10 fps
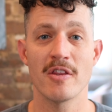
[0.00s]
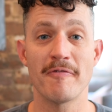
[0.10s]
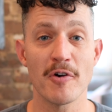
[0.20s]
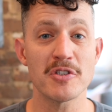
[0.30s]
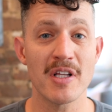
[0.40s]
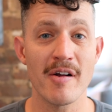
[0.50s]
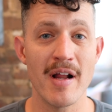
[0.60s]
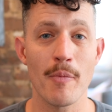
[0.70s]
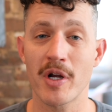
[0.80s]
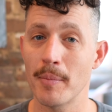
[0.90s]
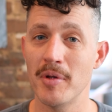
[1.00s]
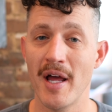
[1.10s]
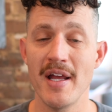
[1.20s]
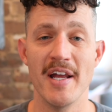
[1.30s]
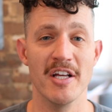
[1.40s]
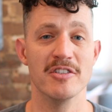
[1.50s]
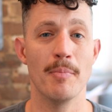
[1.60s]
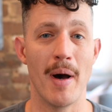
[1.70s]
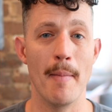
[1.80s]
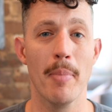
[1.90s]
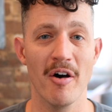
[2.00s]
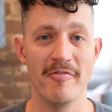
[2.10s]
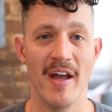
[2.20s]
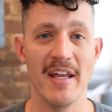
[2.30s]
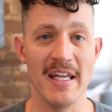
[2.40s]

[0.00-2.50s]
The first clarinet we're going to play is my Buffet